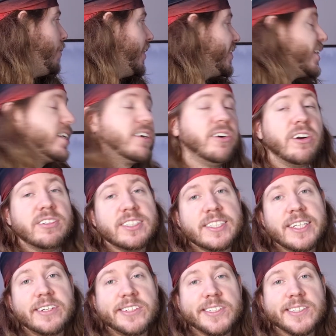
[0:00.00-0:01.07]
Manticore
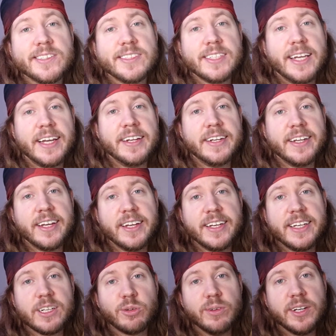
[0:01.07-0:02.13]
series and
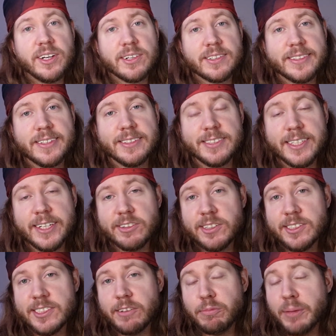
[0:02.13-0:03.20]
the Equinox
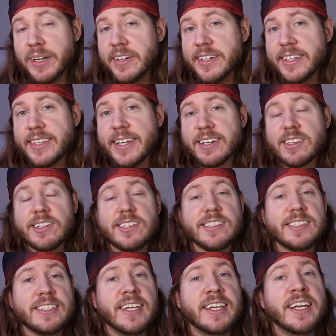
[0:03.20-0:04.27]
series of metal
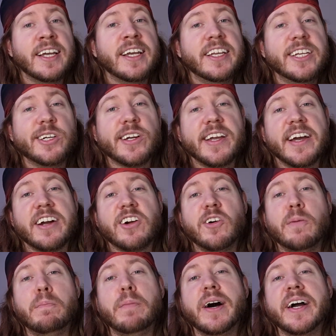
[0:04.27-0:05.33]
detectors, you can
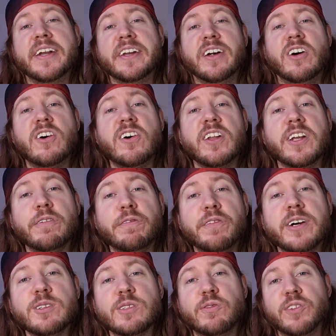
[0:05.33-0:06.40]
combine all of
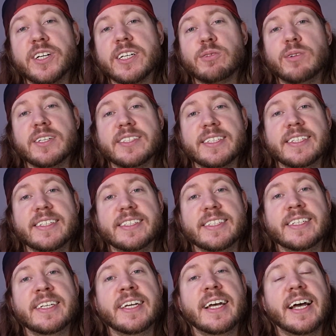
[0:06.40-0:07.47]
those frequencies
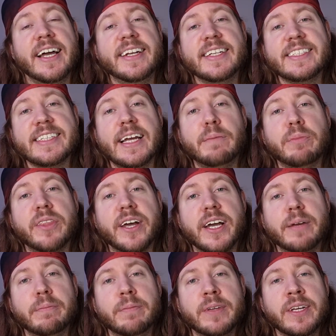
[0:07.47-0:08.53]
at the same
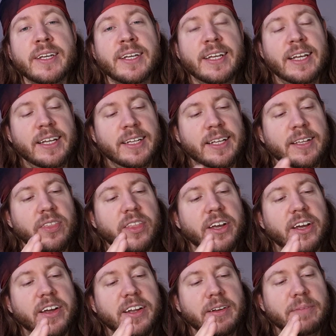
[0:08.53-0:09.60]
time.
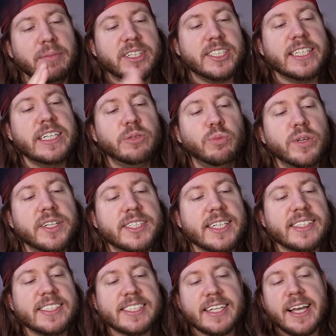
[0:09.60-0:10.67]
The machine will
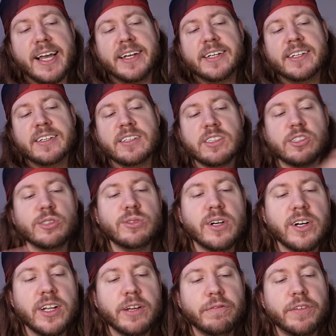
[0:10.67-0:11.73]
just scan through
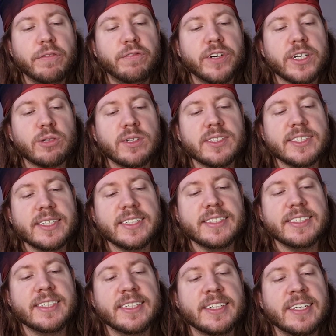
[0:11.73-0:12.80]
all of the
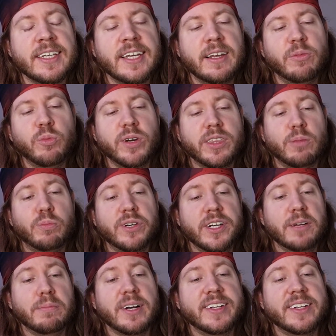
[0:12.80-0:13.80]
frequencies with pretty